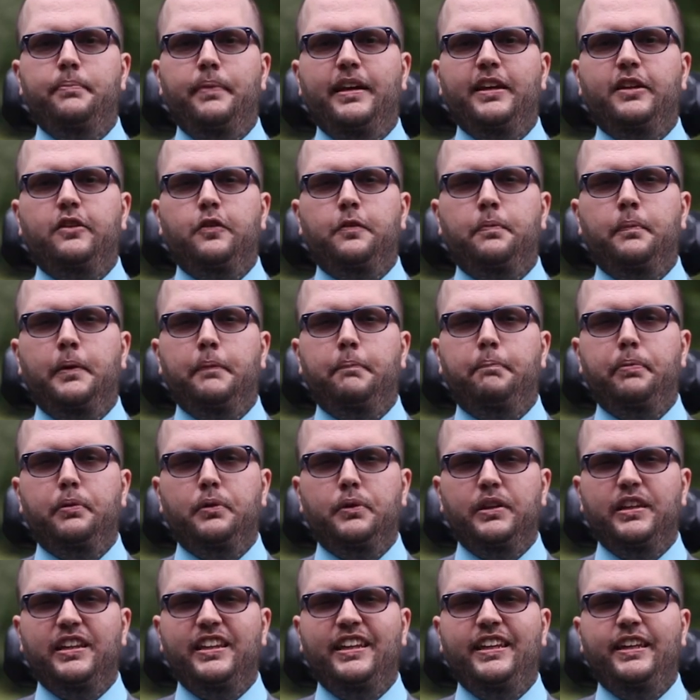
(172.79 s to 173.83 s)
makes me
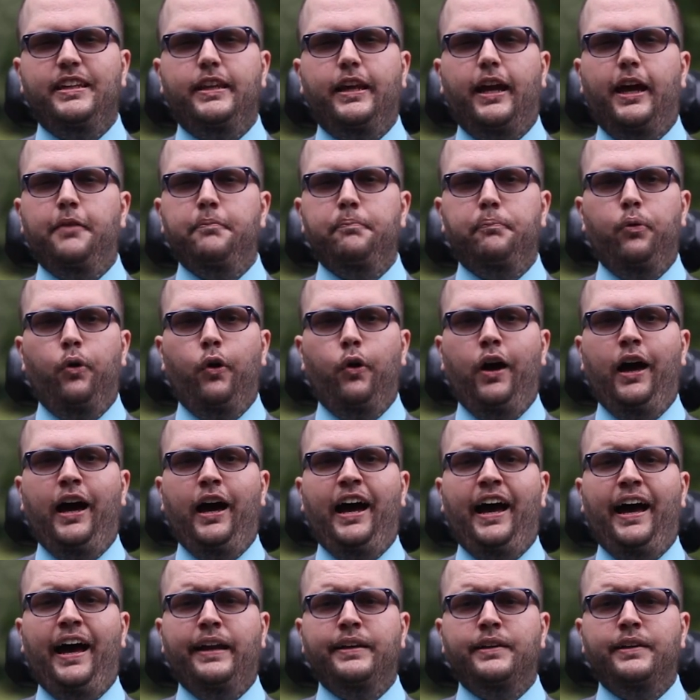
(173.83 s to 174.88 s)
plead and
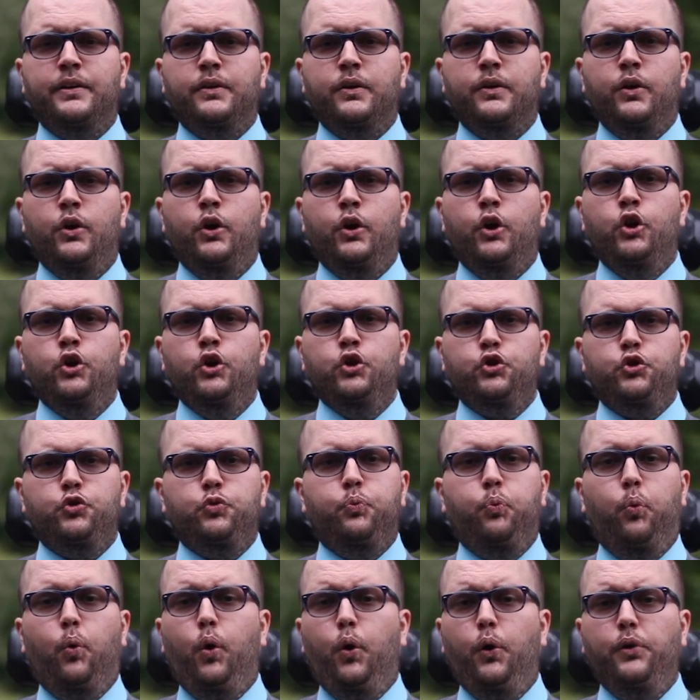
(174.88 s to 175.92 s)
prod
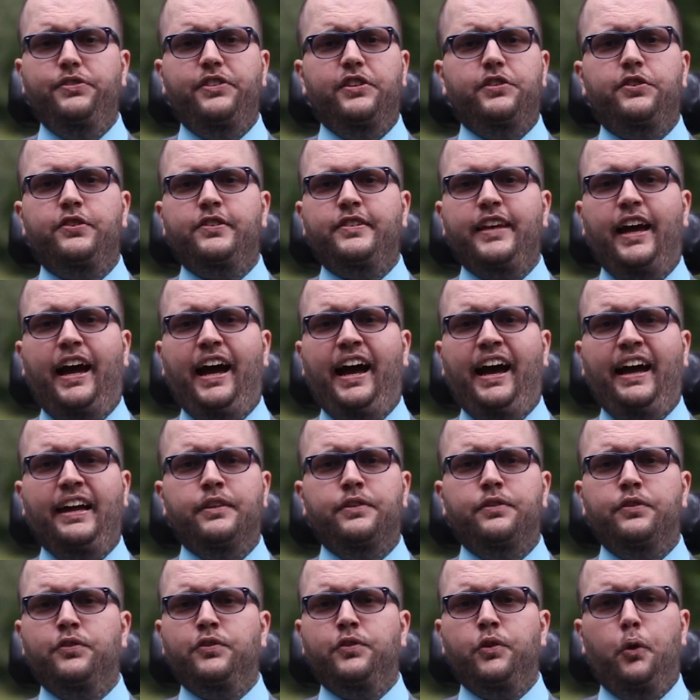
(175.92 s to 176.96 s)
toward the sky
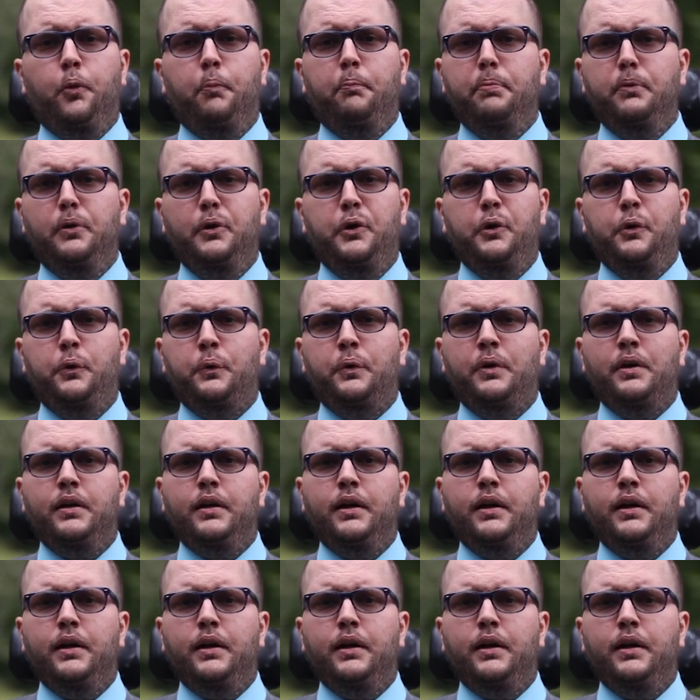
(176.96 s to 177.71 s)
so blue.